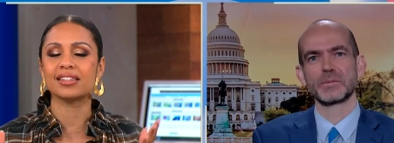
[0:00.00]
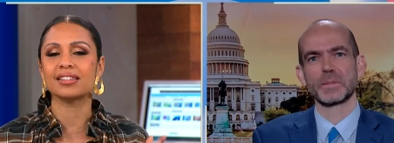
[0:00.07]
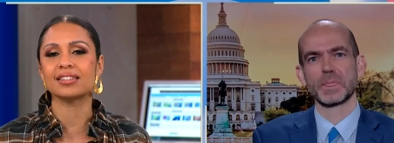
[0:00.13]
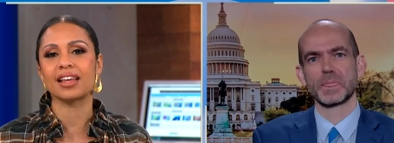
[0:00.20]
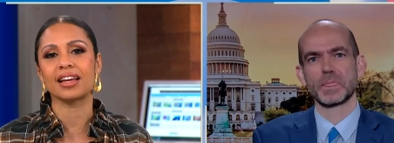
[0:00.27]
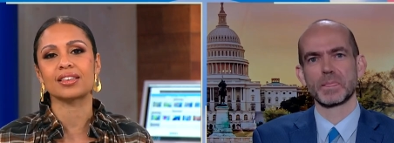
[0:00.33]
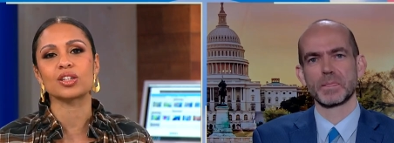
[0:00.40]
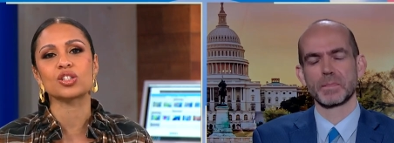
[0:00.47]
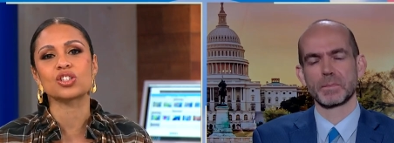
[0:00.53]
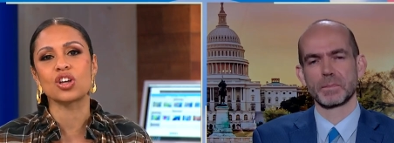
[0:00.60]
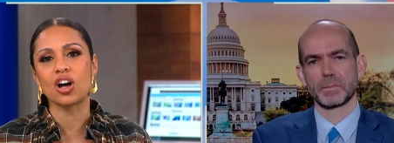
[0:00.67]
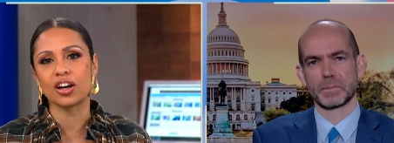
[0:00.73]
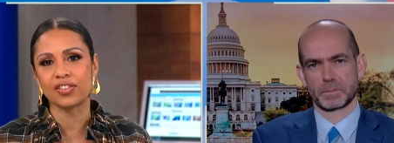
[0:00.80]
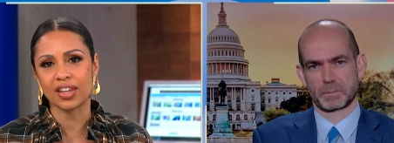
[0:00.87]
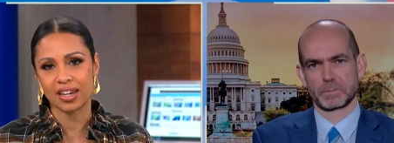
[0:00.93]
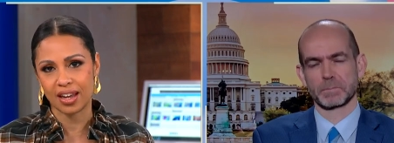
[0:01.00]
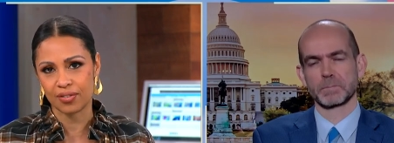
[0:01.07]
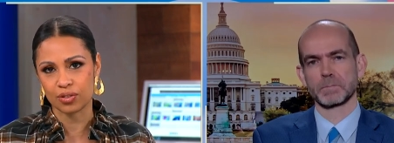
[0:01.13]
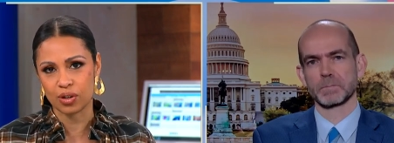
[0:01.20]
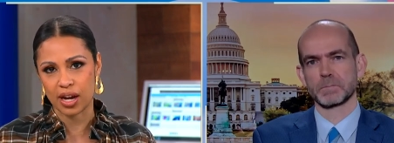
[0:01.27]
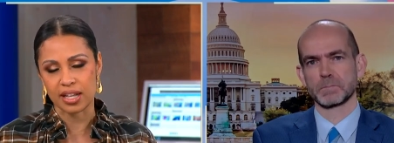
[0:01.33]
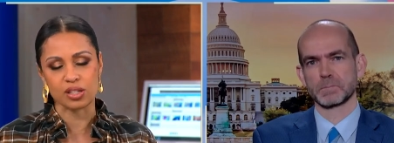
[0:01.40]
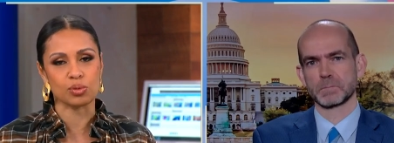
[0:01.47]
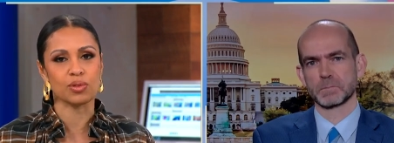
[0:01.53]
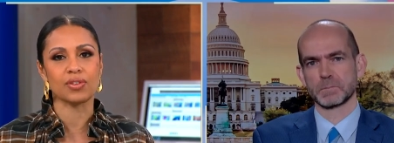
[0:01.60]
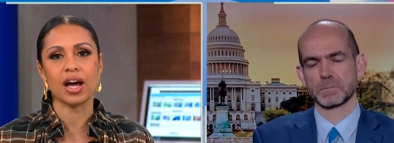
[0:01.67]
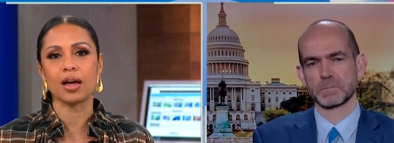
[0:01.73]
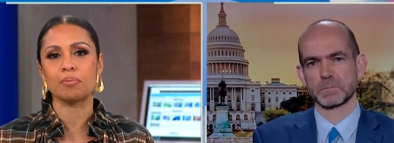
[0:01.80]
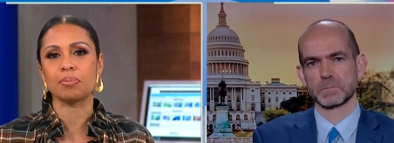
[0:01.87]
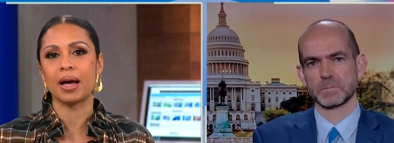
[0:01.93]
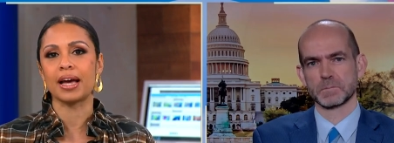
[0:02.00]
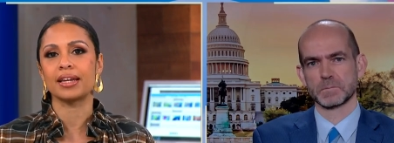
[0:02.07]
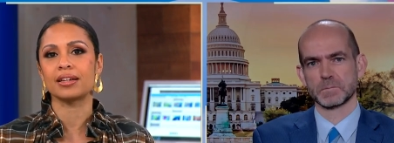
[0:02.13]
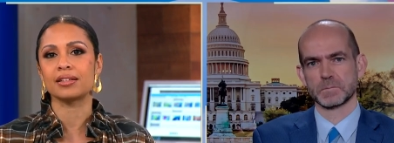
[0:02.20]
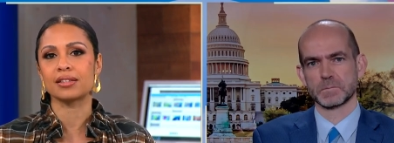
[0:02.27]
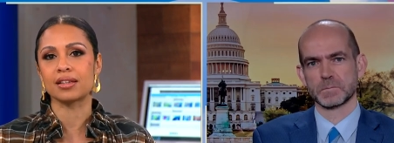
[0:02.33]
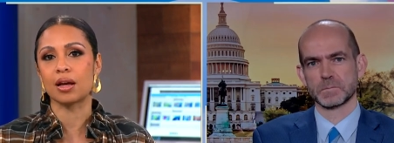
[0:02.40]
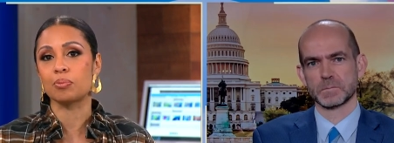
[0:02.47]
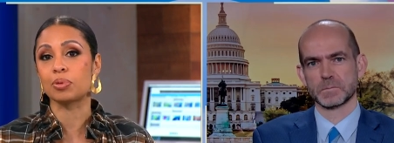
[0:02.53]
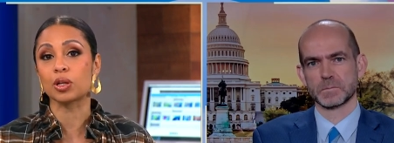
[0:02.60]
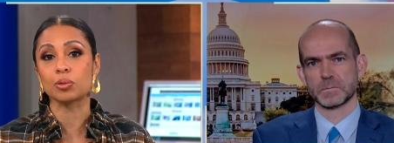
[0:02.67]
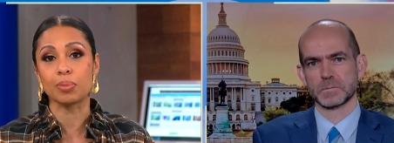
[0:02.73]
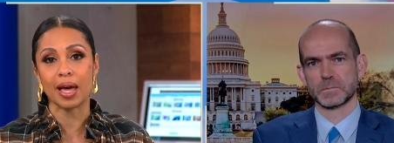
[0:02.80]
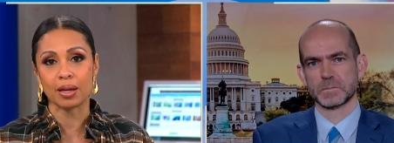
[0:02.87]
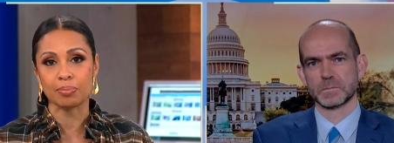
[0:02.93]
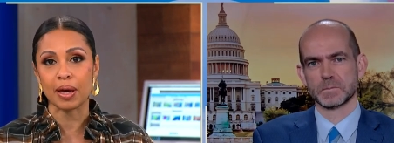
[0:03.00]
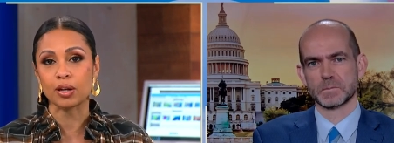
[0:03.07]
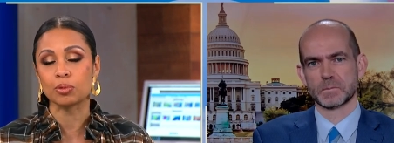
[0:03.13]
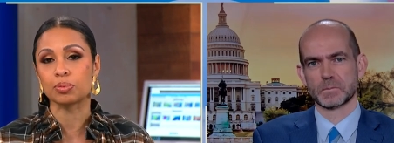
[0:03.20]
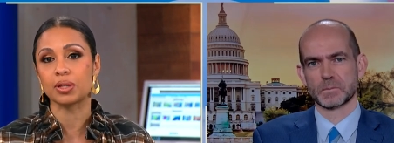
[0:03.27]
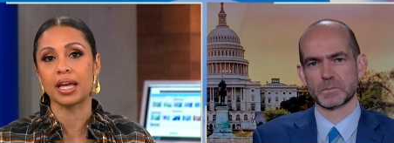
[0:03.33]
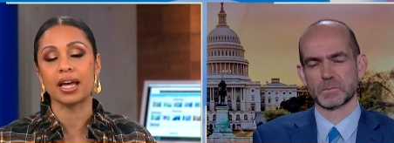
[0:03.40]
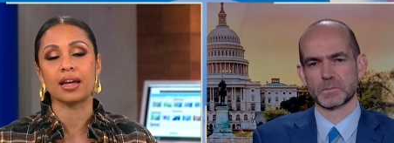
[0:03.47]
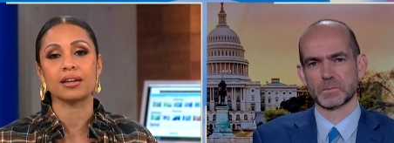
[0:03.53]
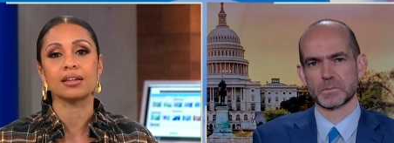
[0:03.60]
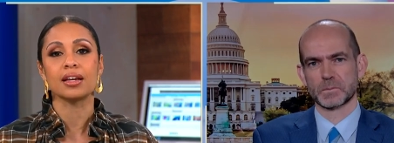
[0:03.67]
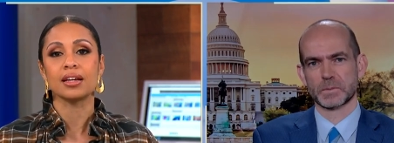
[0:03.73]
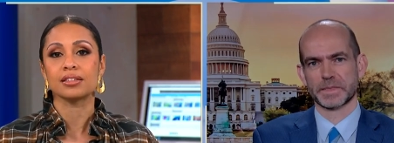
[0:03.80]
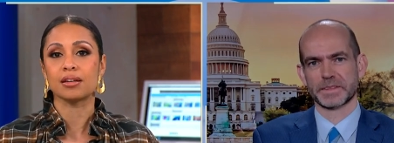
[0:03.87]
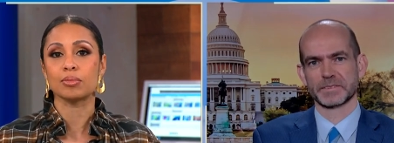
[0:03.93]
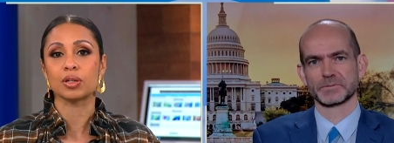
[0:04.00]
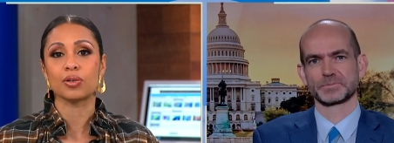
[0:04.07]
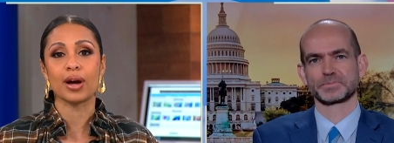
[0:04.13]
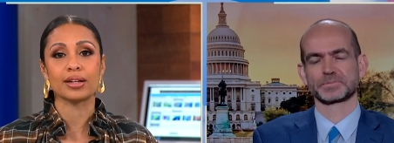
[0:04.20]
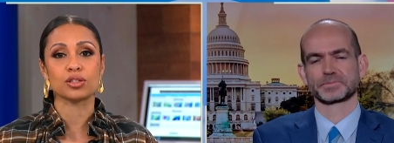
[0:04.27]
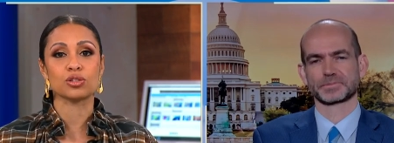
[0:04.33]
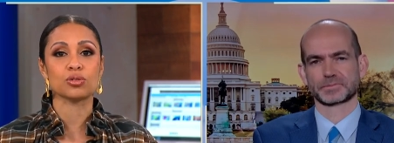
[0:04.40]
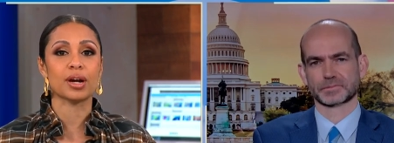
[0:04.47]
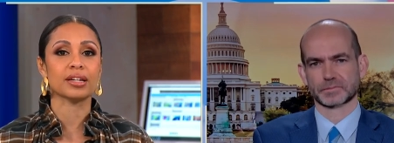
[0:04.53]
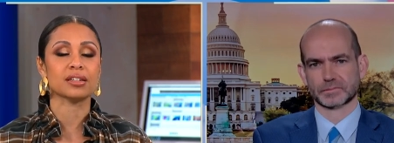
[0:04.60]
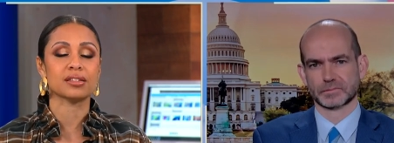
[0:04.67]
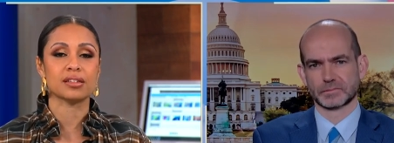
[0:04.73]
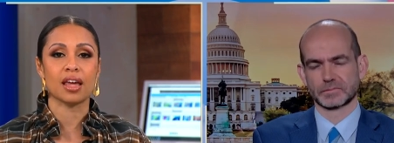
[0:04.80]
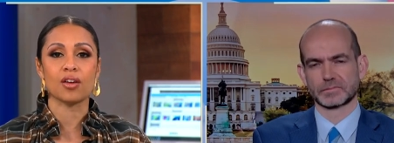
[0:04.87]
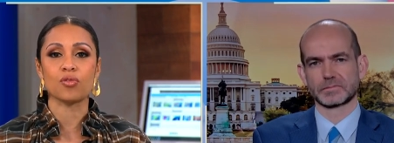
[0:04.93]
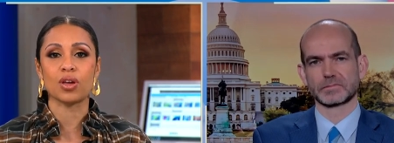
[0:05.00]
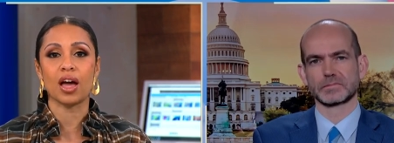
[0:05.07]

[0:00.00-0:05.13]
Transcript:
Speaker 1: is like the song that never ends. We've got Biden's uh, Build Back Better plan Democrats are trying to save.